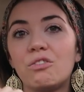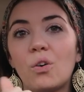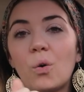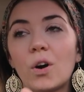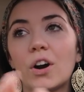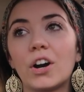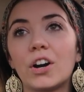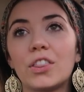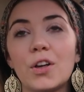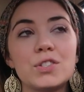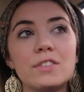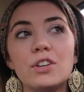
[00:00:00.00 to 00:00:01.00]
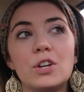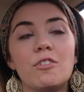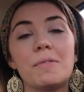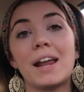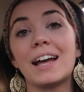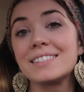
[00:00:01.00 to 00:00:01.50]
For those of you
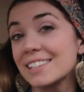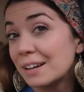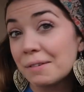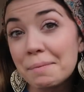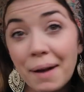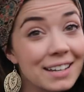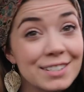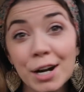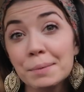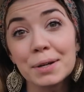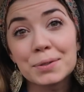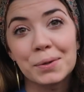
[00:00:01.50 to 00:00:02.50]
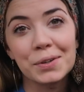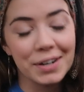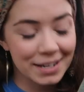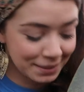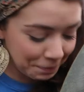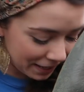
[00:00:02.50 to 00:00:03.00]
who've been asking what my Starbucks order
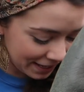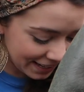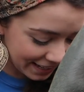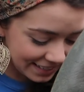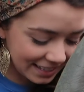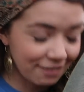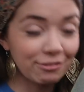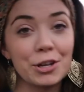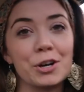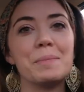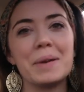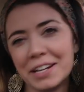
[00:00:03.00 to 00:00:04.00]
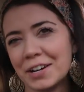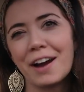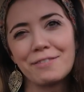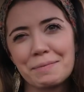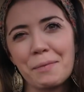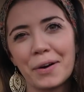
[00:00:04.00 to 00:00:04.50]
is, because I've literally been here
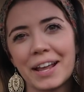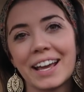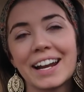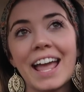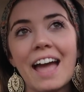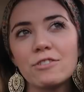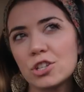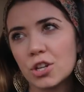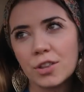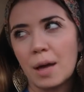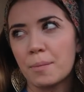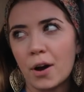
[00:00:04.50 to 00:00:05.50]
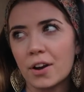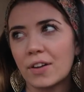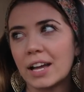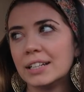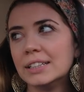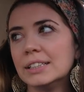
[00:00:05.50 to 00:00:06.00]
every morning and I haven't showed that part of
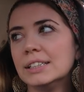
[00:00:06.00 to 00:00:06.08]
it.